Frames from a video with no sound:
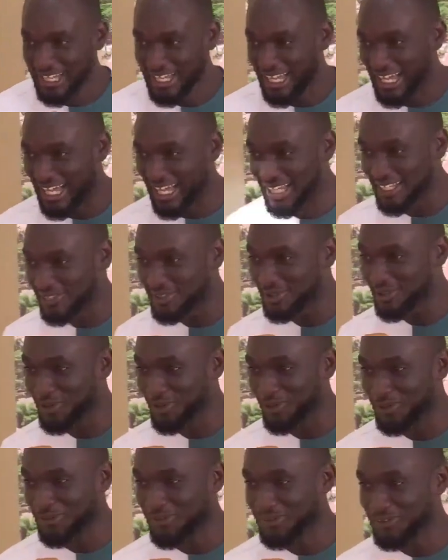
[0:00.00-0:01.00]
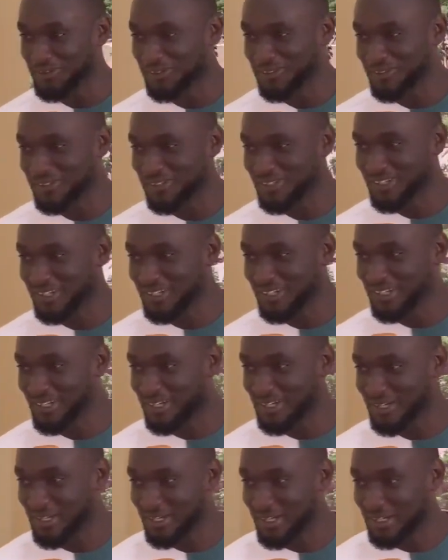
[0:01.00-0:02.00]
And so,
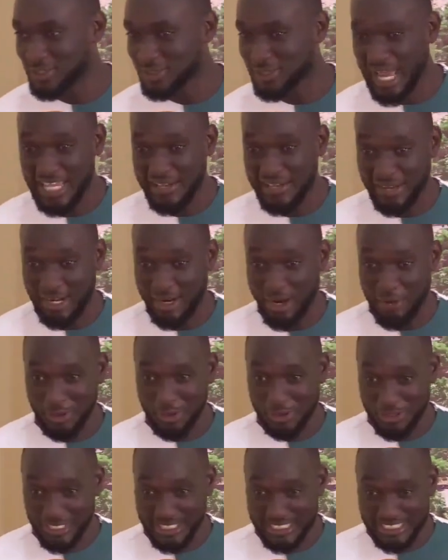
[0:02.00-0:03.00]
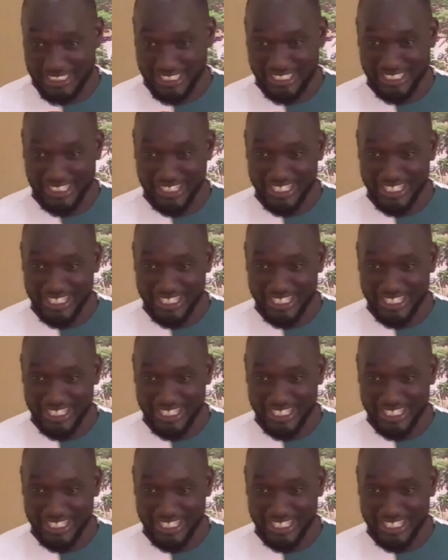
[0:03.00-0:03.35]
should I give another opportunity?